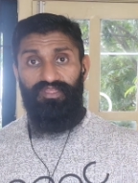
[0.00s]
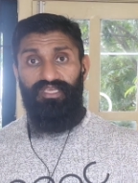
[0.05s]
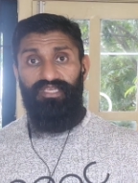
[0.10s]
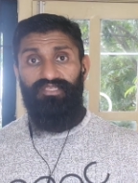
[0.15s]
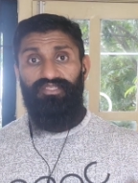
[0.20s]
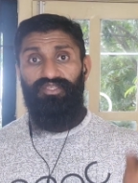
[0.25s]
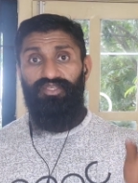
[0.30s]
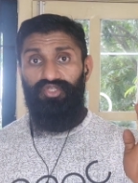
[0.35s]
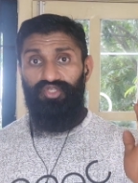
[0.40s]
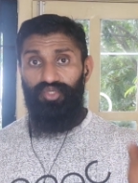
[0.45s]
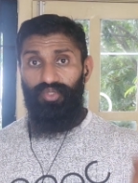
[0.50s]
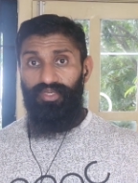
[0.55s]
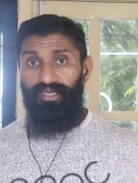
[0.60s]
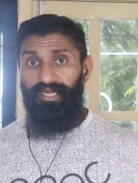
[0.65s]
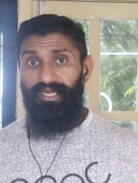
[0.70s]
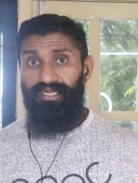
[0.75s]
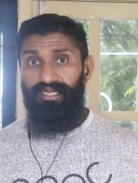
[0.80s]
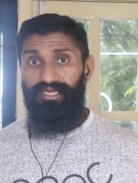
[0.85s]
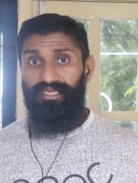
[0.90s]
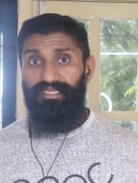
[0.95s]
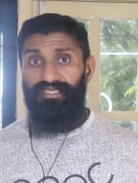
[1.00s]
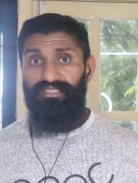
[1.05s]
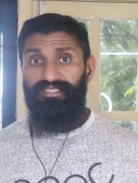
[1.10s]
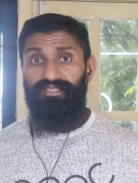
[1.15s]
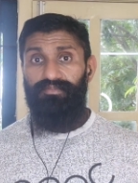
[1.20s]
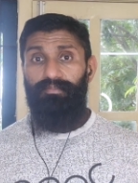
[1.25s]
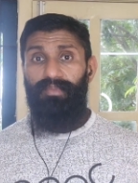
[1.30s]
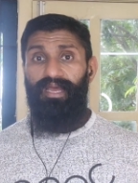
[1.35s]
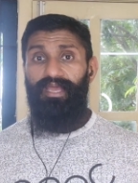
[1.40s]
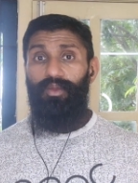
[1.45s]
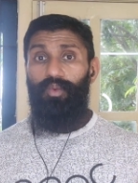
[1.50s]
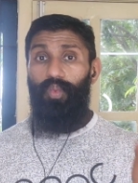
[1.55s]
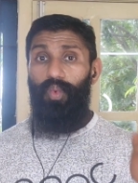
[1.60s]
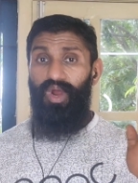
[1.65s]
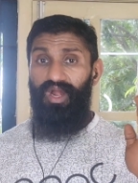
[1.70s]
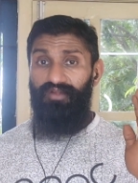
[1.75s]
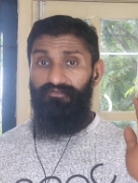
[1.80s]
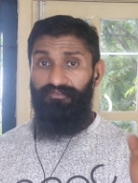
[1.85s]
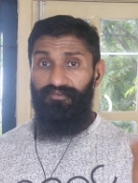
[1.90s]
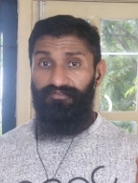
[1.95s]
these sugary drinks by
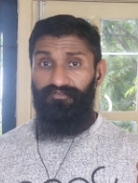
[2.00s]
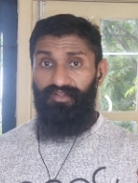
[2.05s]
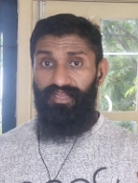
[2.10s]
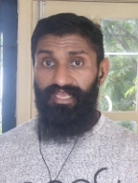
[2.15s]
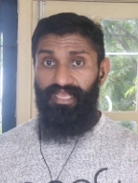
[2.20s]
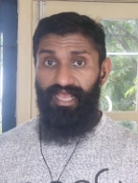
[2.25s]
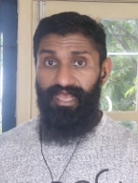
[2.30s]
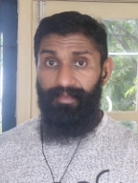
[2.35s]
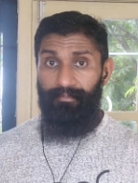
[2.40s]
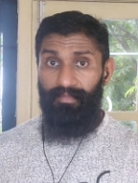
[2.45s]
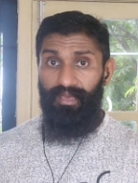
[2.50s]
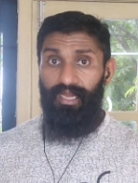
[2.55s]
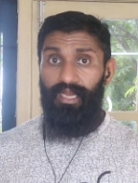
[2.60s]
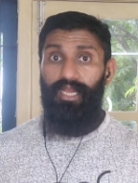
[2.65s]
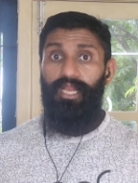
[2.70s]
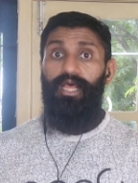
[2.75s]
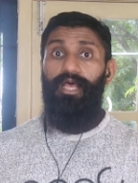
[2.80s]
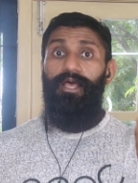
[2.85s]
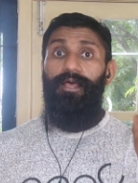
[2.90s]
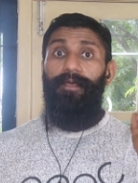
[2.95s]
150 ml